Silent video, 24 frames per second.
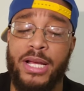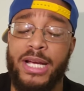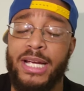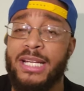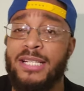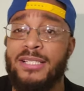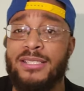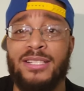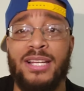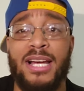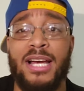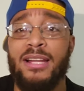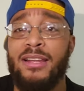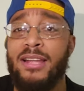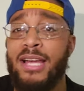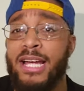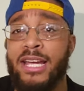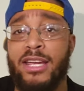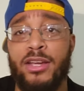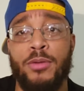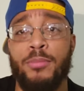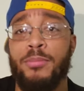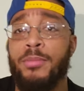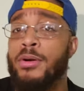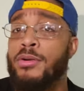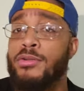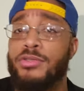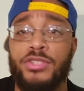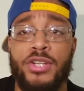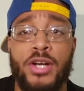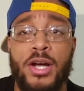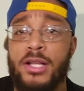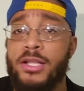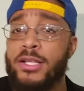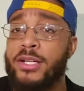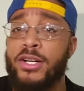Like it's not like your milk
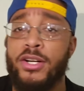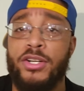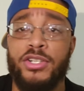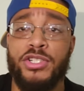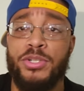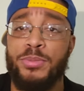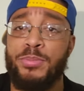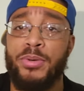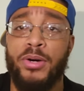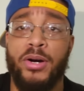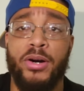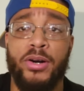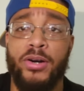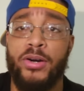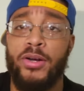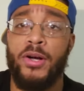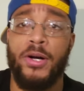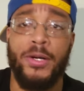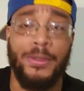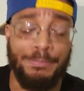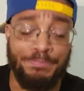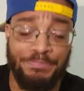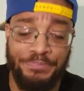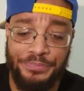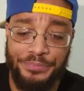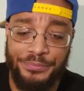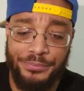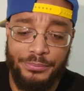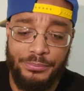chocolate Hershey bar at all.